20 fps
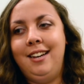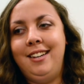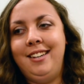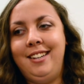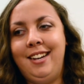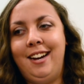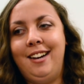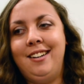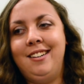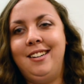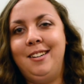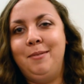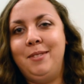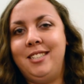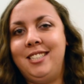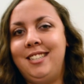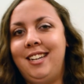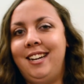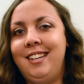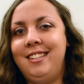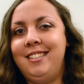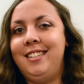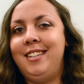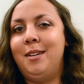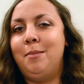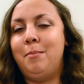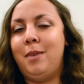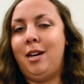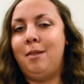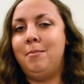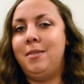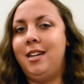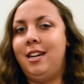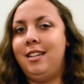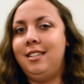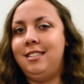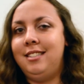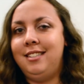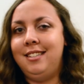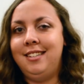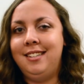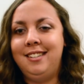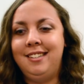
yeah, I'm excited to get baptized.